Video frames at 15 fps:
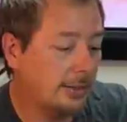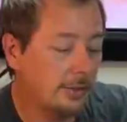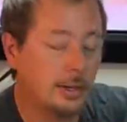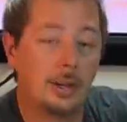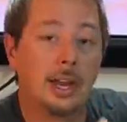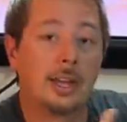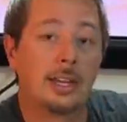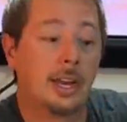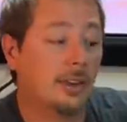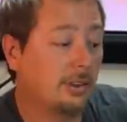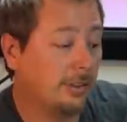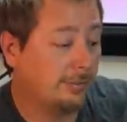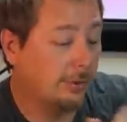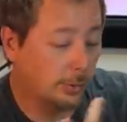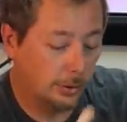can, I can
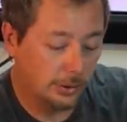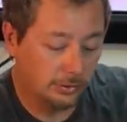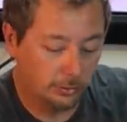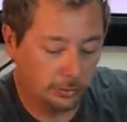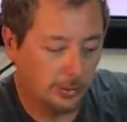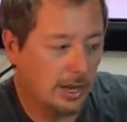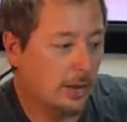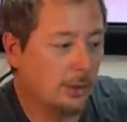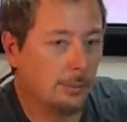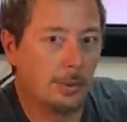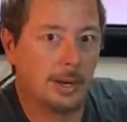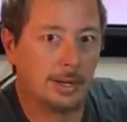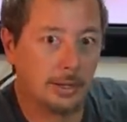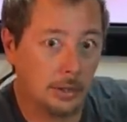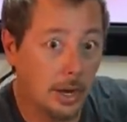actually focus without
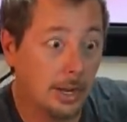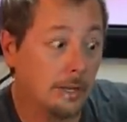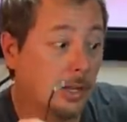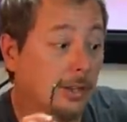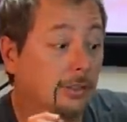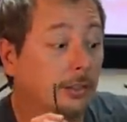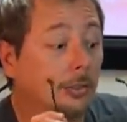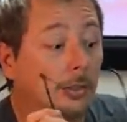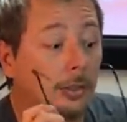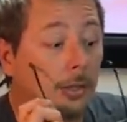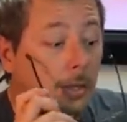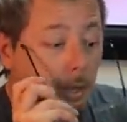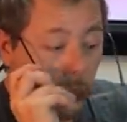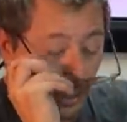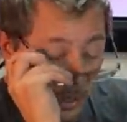my eyeglasses
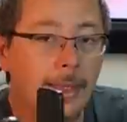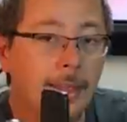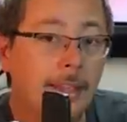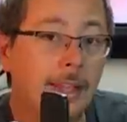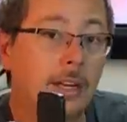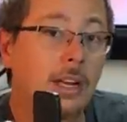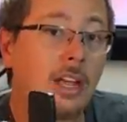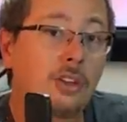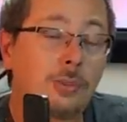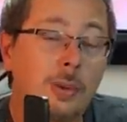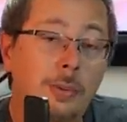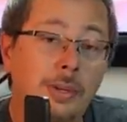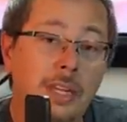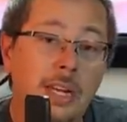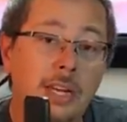on it allows
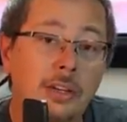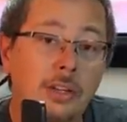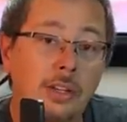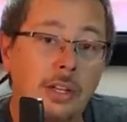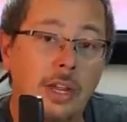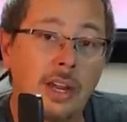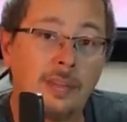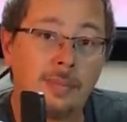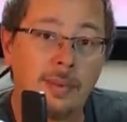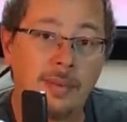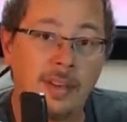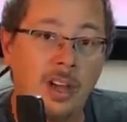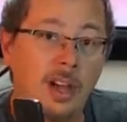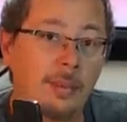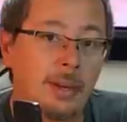people to get into the
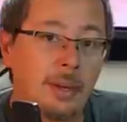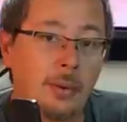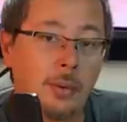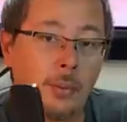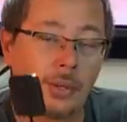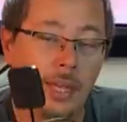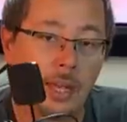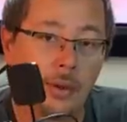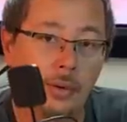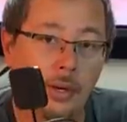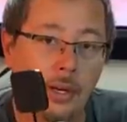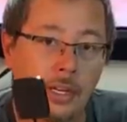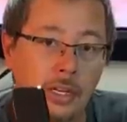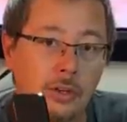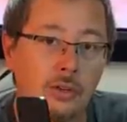FPV hobby
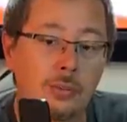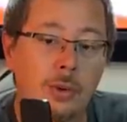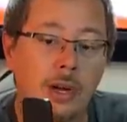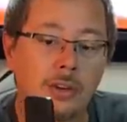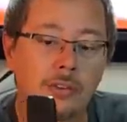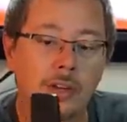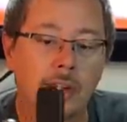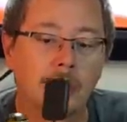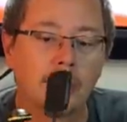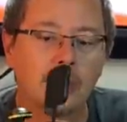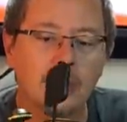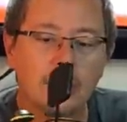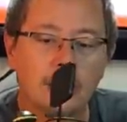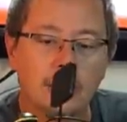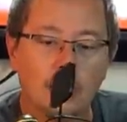without a huge price tag.
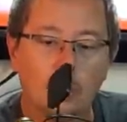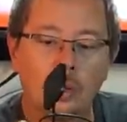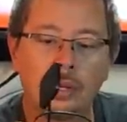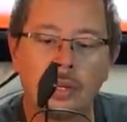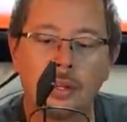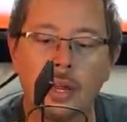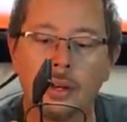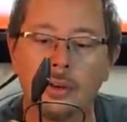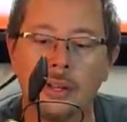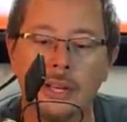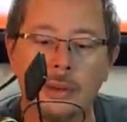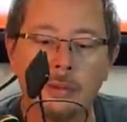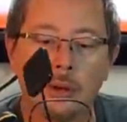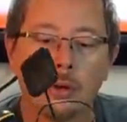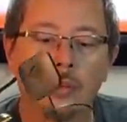Now, one other
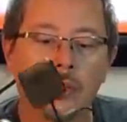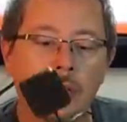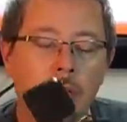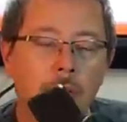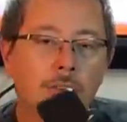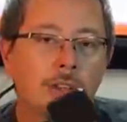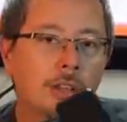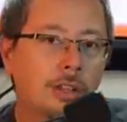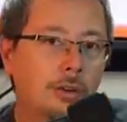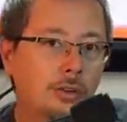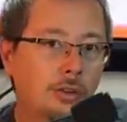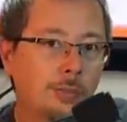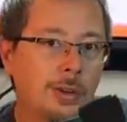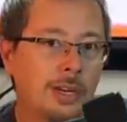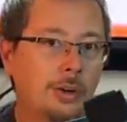thing I'm noticing here is that there's
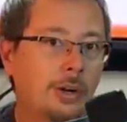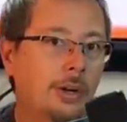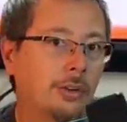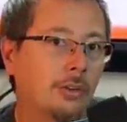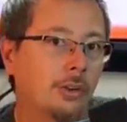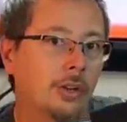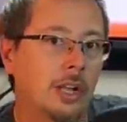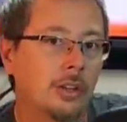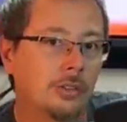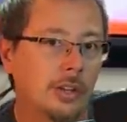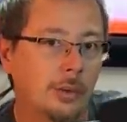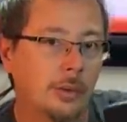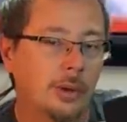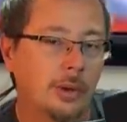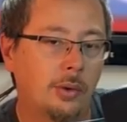a speaker here, so it looks
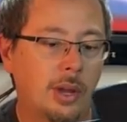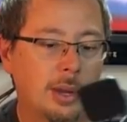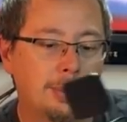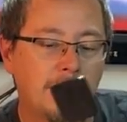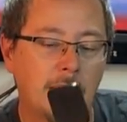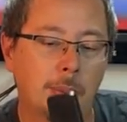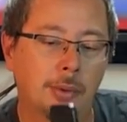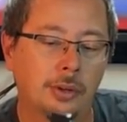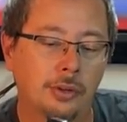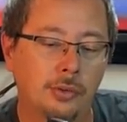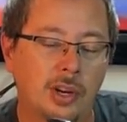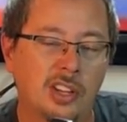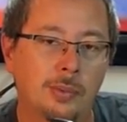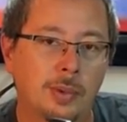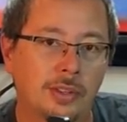like we'll be able to
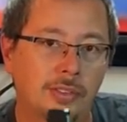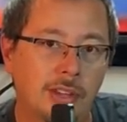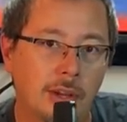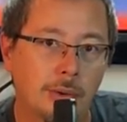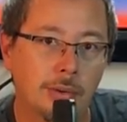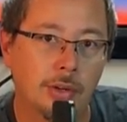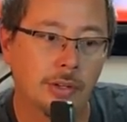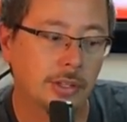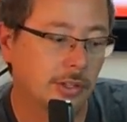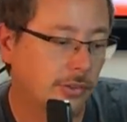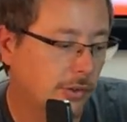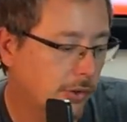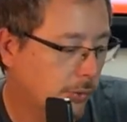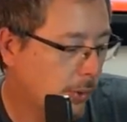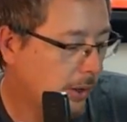transmit sound on
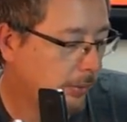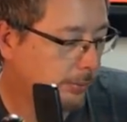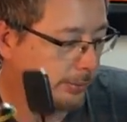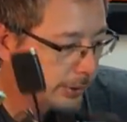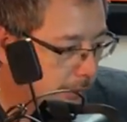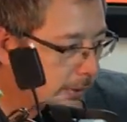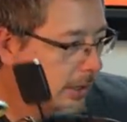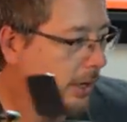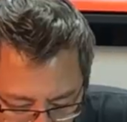these as well. So,